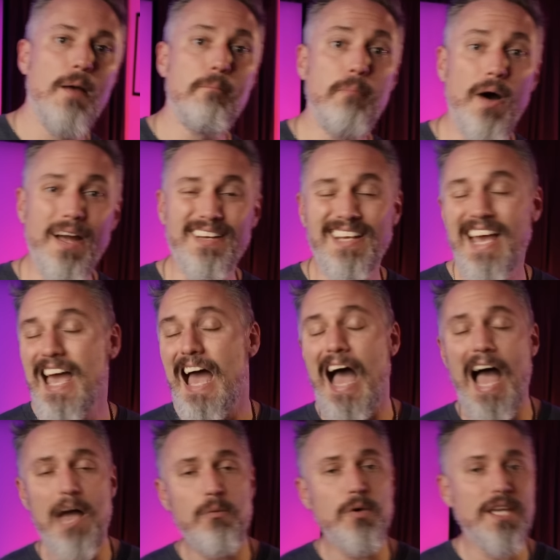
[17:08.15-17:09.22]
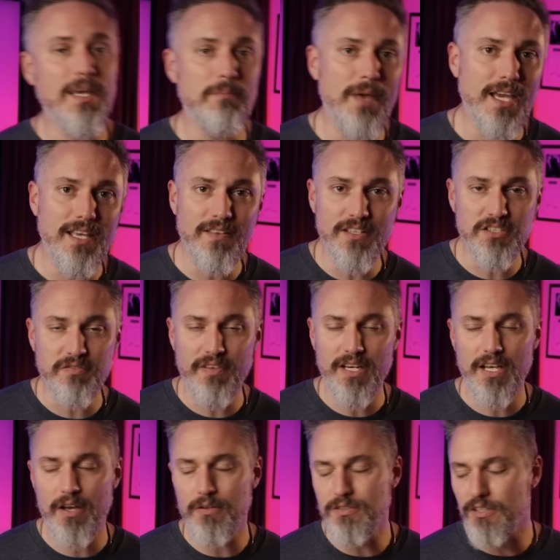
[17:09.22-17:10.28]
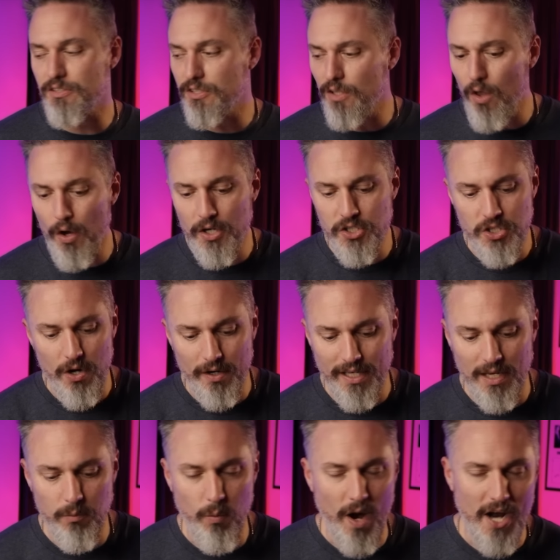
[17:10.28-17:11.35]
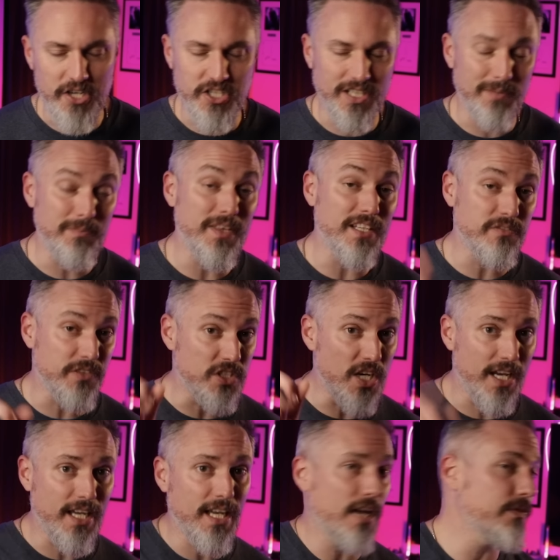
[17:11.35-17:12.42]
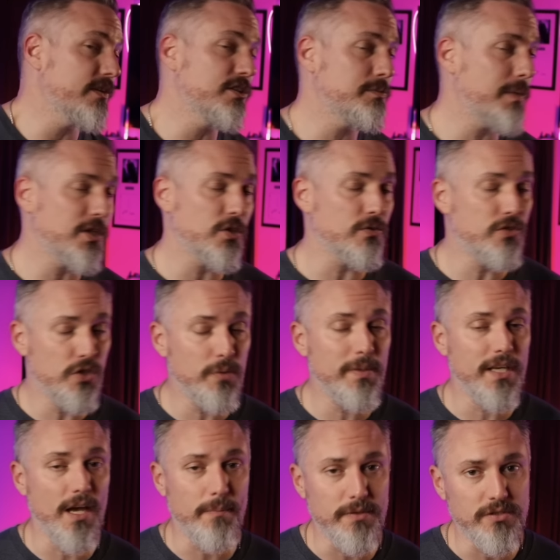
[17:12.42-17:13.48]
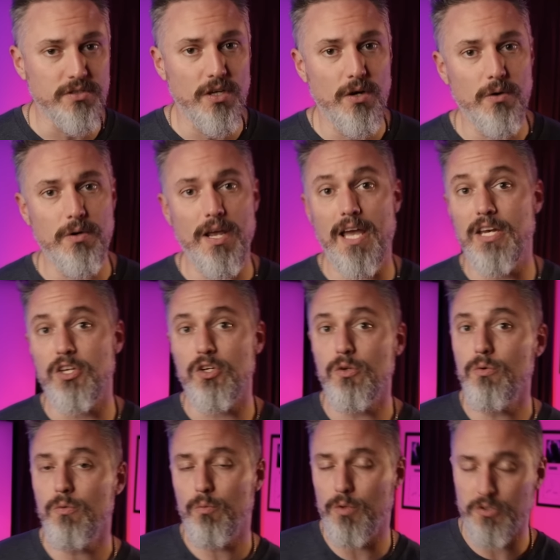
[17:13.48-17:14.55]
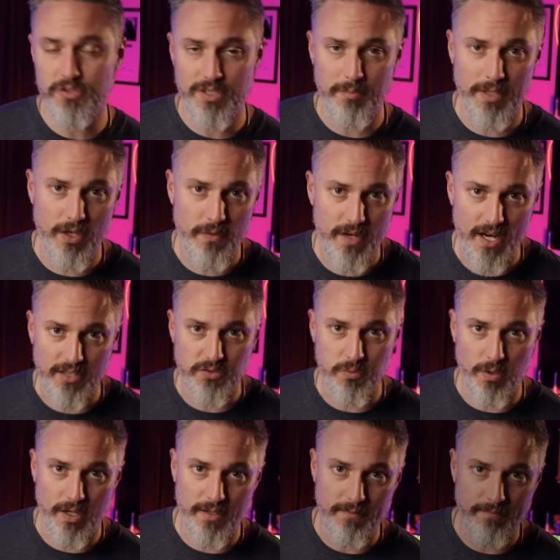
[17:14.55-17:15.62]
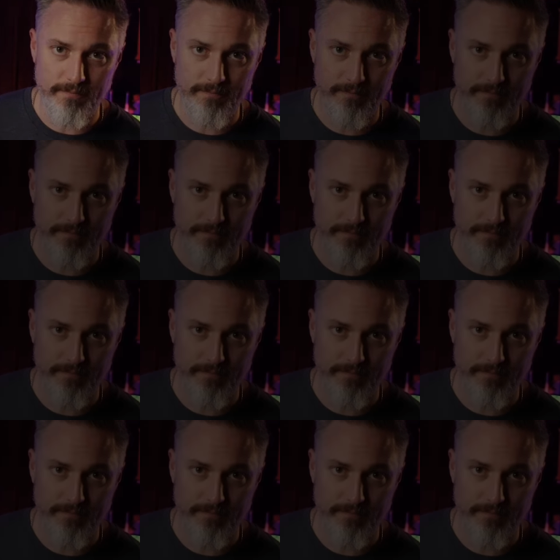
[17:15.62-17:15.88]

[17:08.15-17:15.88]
But I will keep making these videos as long as y'all keep watching them. Thanks for checking out this special Tubi episode, and you will see me on the next one.